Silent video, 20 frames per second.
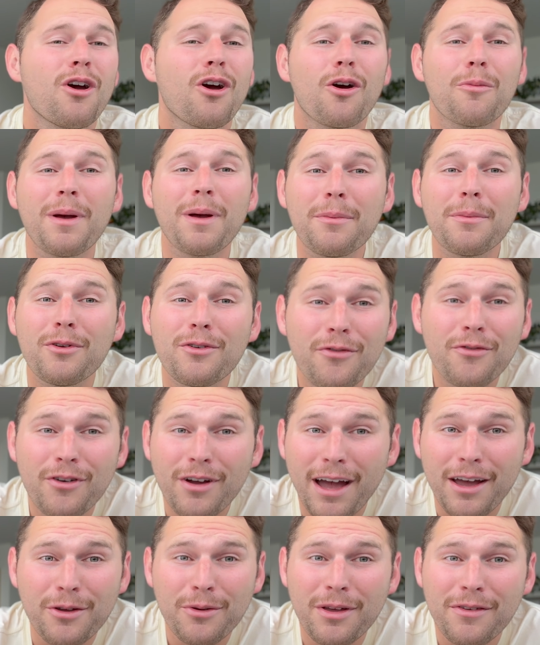or maybe you
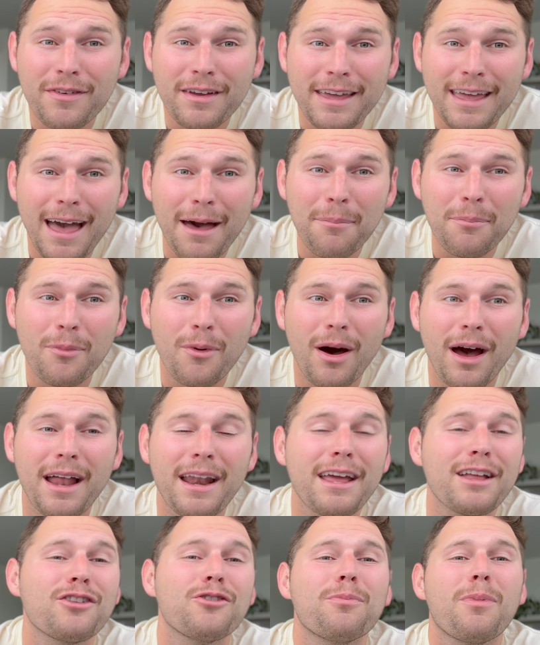forgot you even kept one,
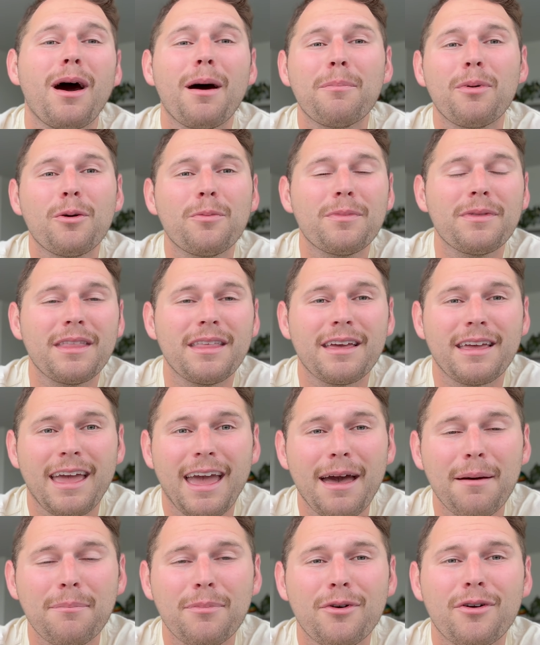and you pop open the
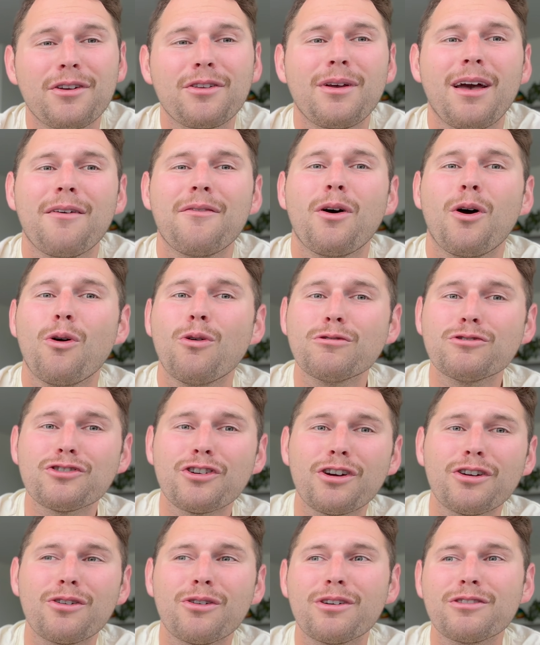camper and you have a whole
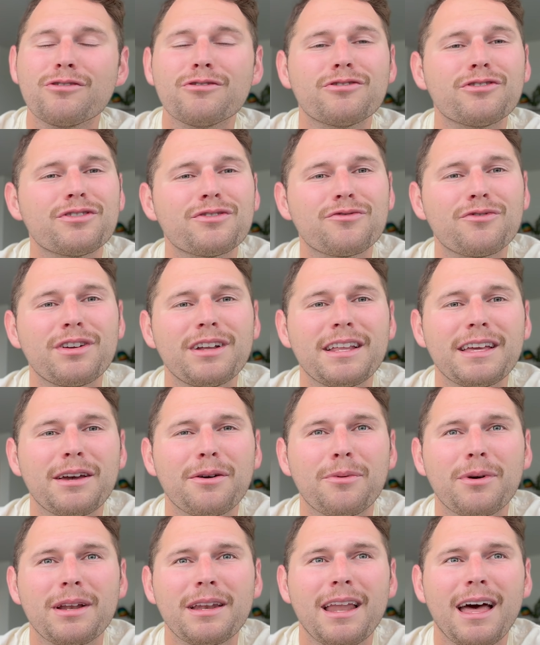journal and you're just reading it
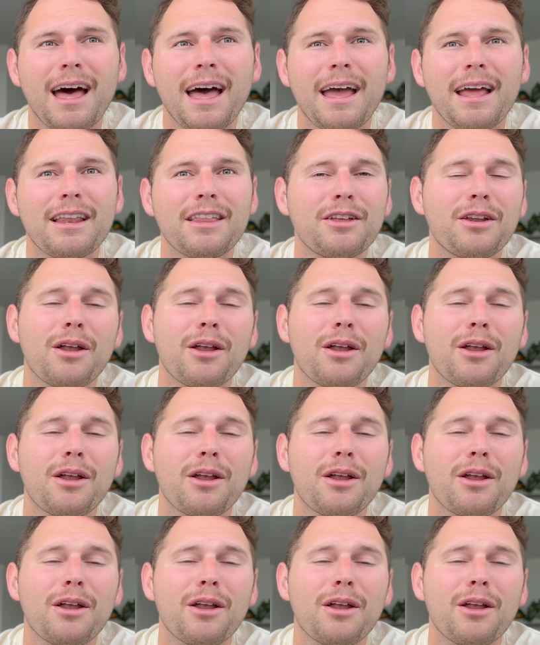one night,